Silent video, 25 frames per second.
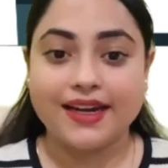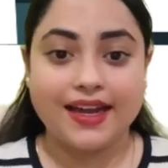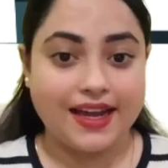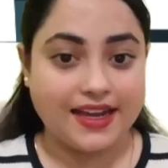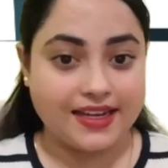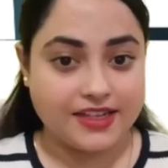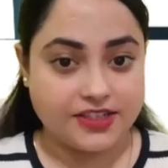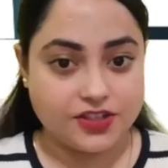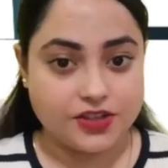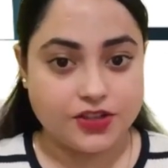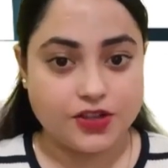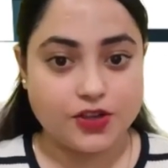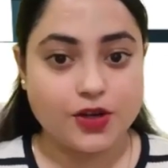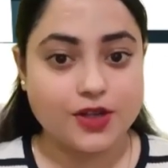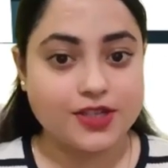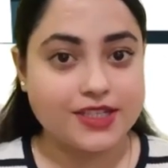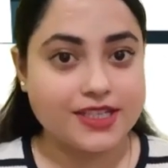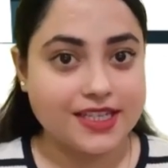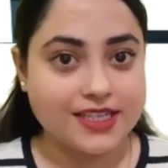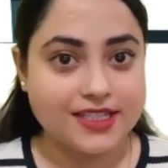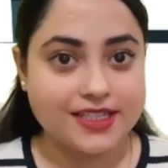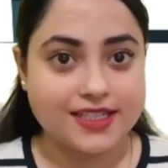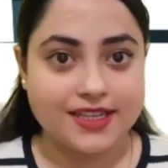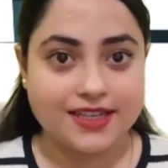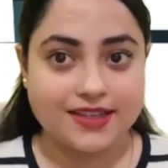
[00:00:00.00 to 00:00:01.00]
enter your
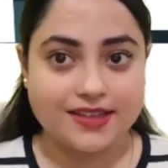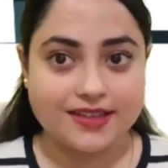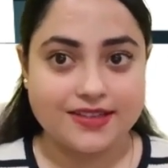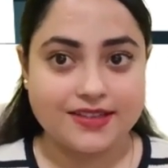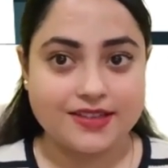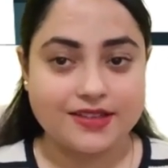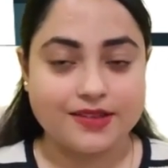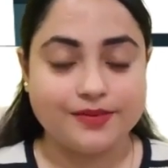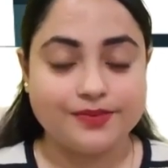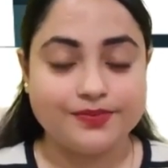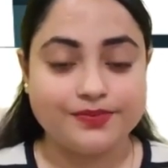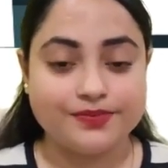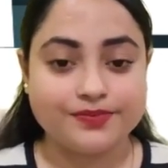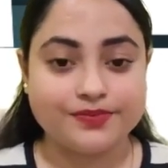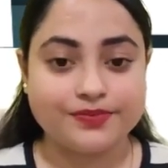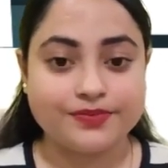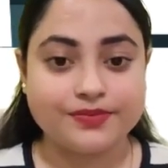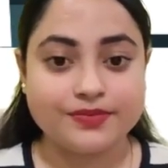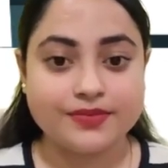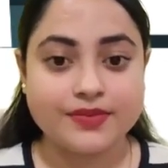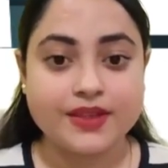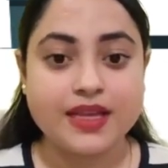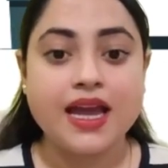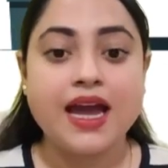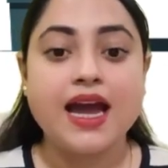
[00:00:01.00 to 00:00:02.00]
details.
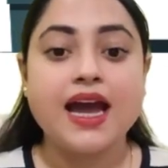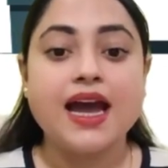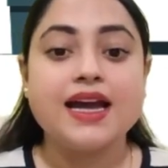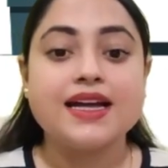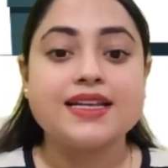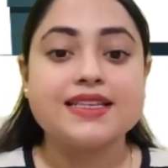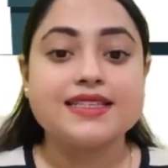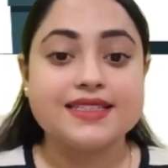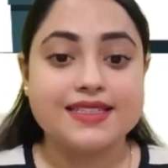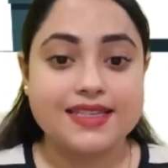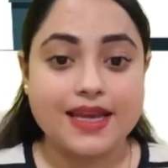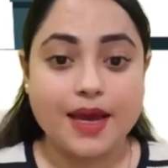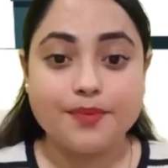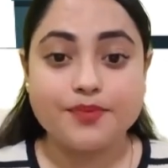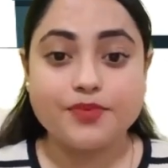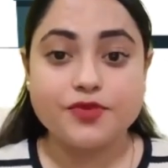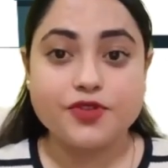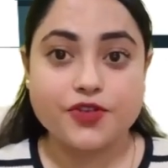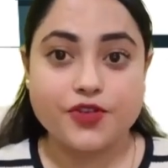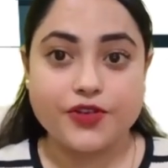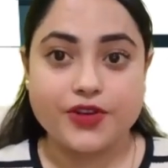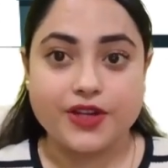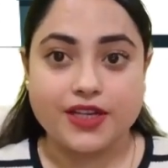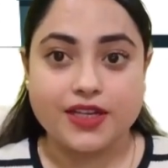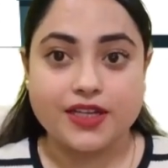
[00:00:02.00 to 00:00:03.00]
Step
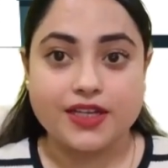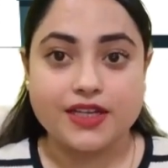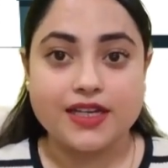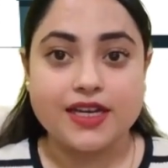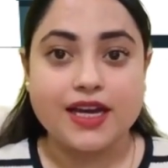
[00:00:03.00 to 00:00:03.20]
3.